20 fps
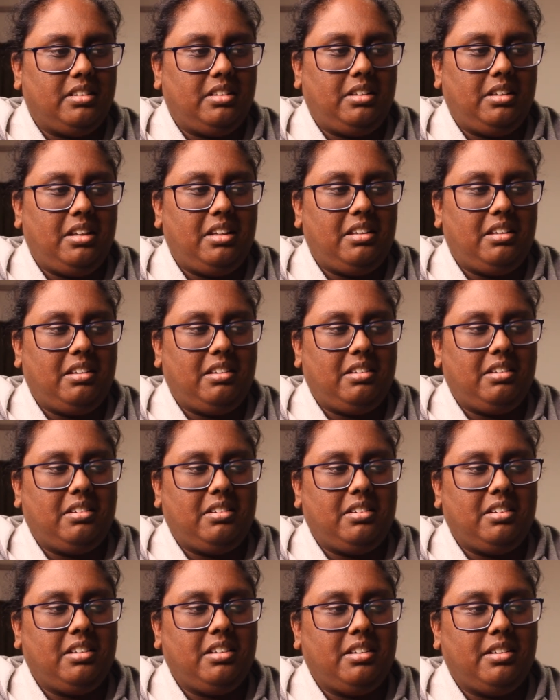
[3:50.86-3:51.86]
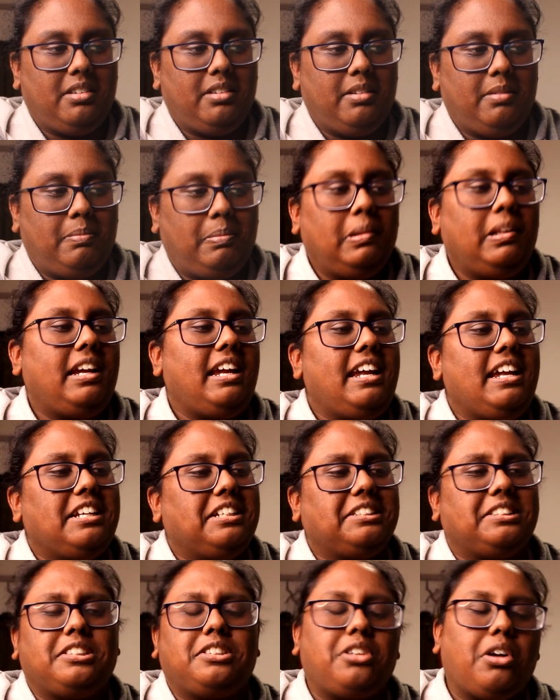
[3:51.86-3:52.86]
uh,
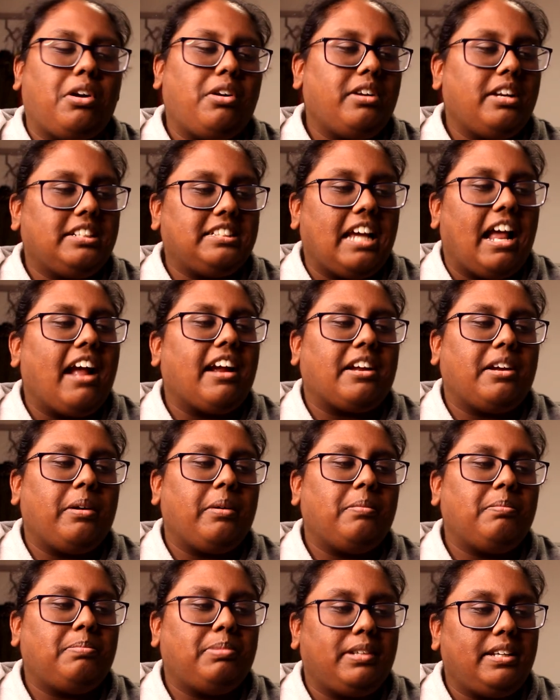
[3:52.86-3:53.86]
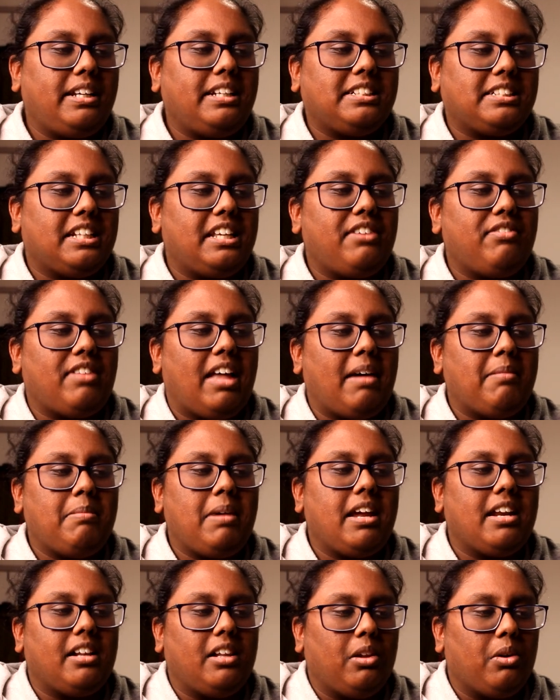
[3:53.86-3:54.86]
please don't attack him. Please leave that
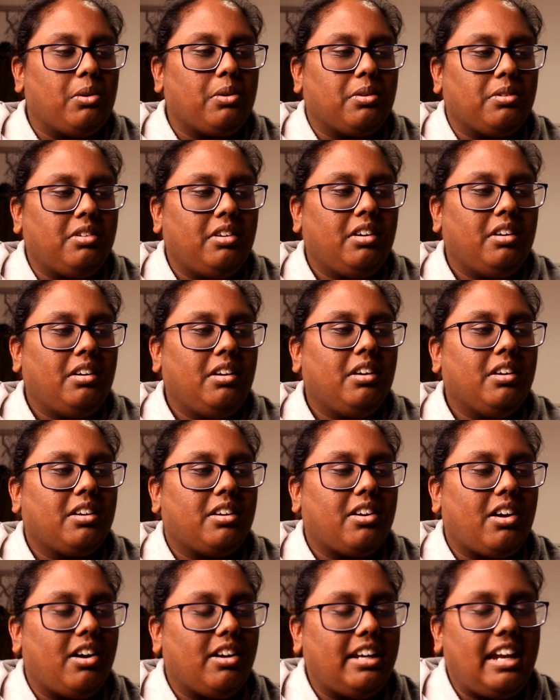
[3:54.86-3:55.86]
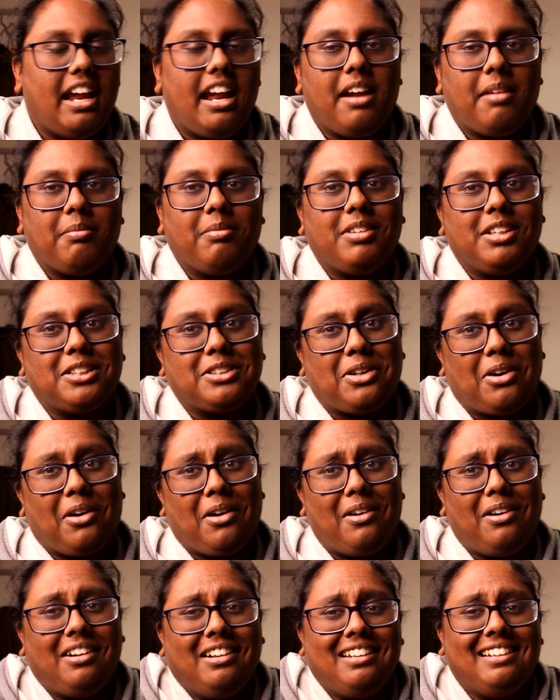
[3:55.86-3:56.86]
man alone. God damn, this
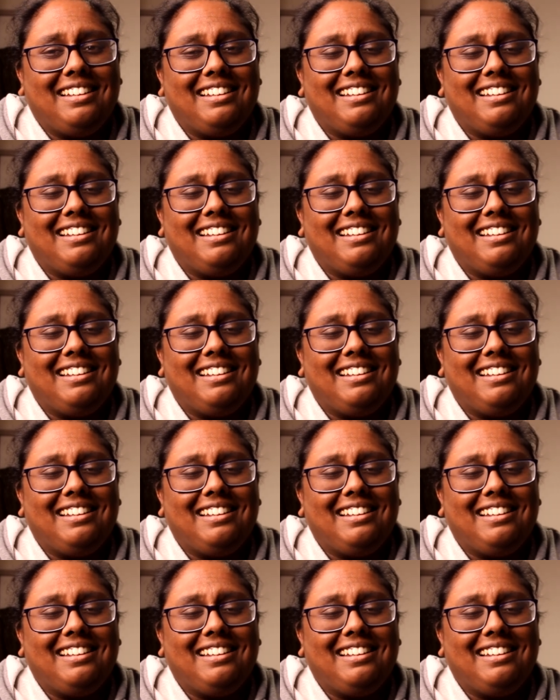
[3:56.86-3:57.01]
girl.